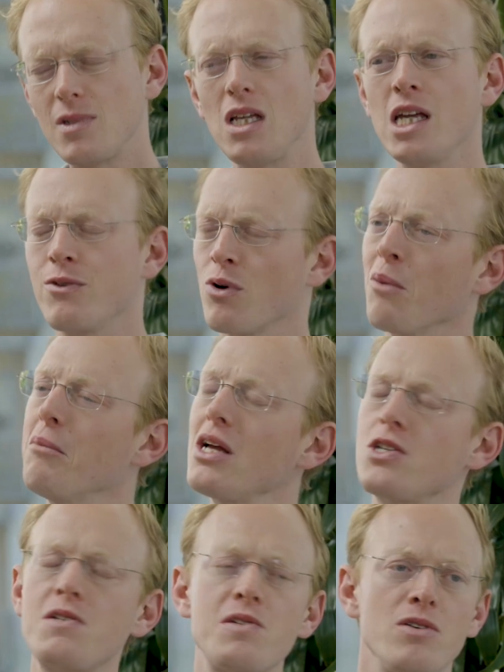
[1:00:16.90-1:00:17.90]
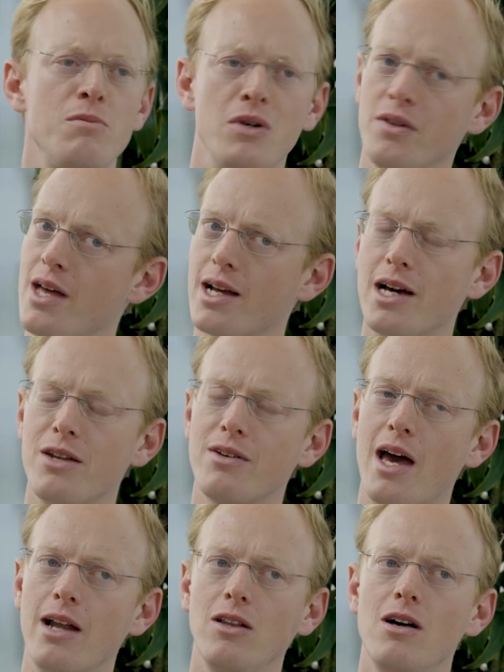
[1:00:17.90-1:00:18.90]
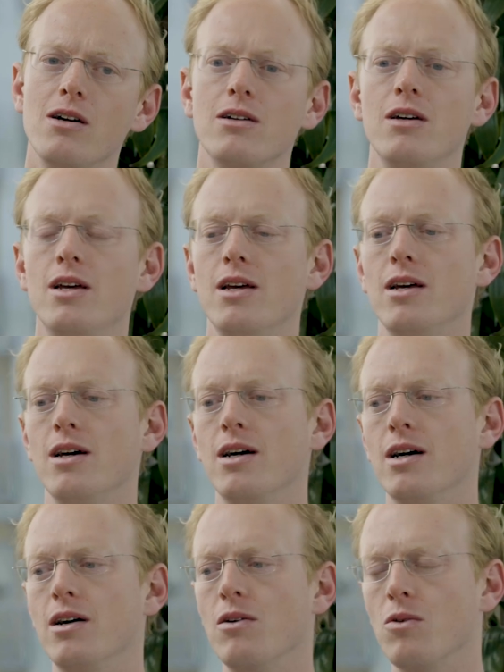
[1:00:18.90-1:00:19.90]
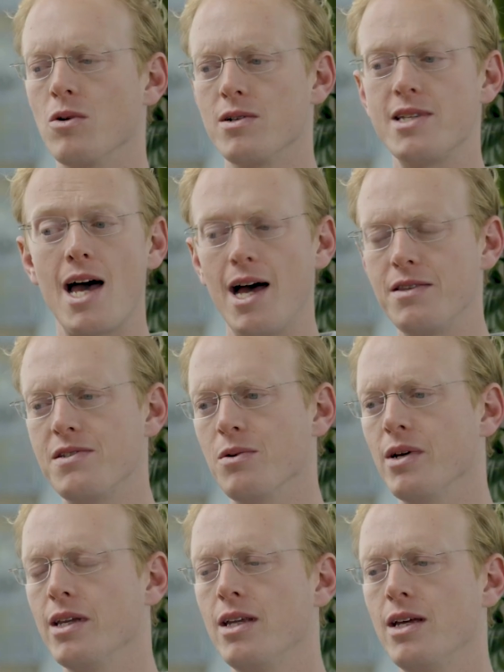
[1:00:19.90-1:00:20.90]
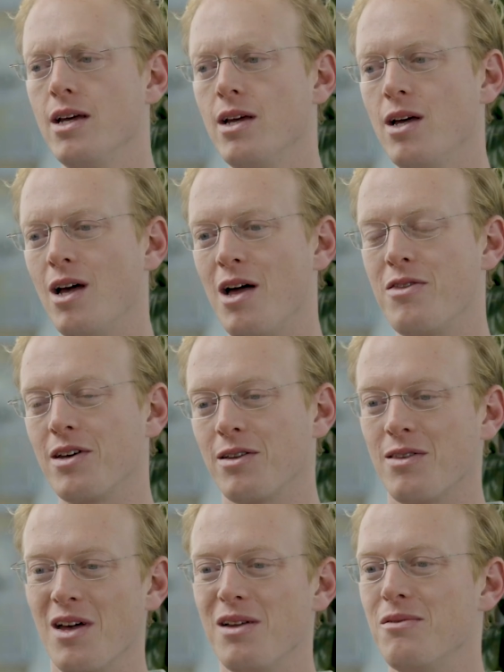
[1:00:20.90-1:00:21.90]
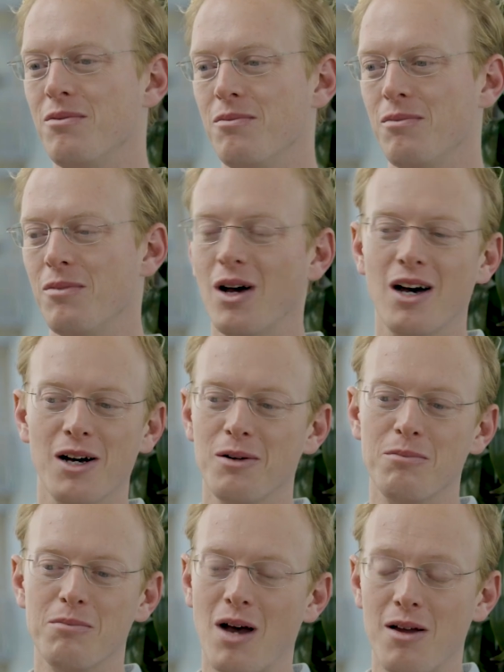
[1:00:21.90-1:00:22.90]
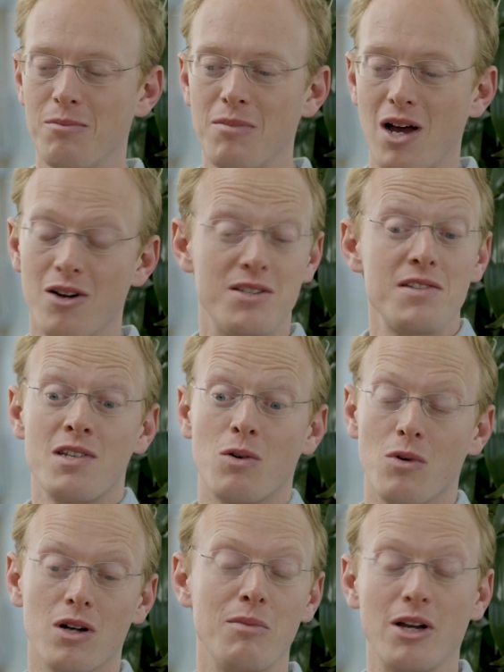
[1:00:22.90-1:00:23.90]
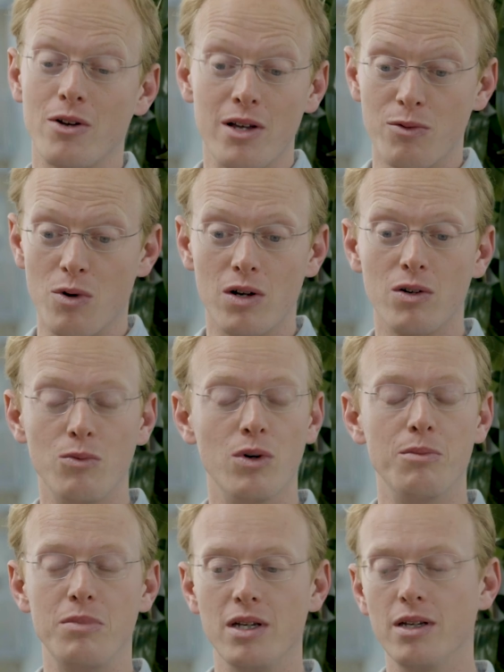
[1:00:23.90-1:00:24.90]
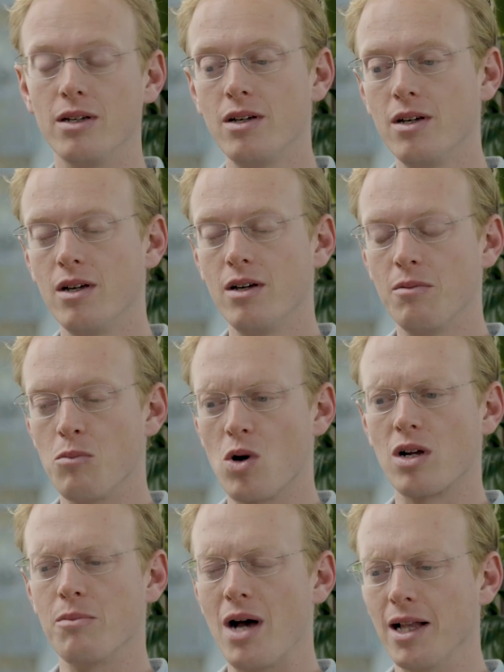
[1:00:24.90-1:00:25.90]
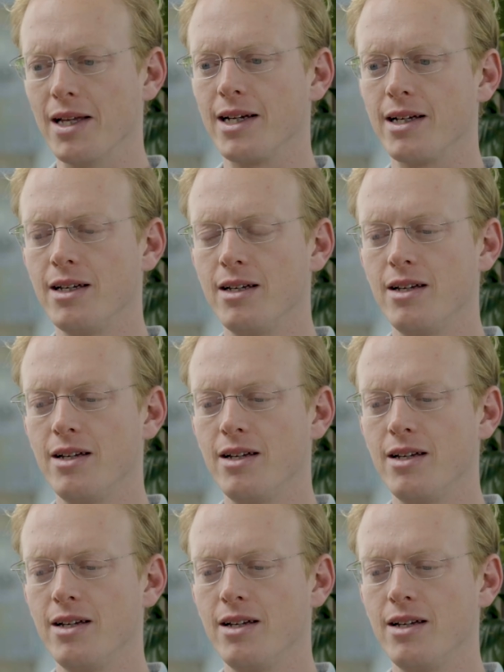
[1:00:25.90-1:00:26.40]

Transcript: And if it were much easier to build that kind of catalog or to add to it, I think that my artistic work, my creative work, would be more compelling.